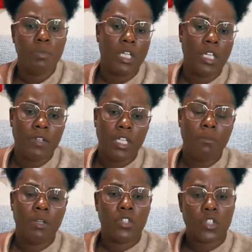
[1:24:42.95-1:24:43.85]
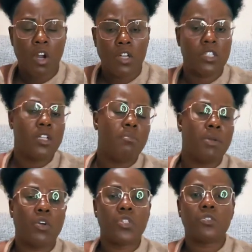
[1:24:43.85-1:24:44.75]
you believe in him in the church,
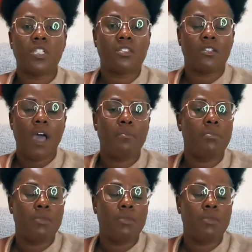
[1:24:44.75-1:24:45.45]
because you did that.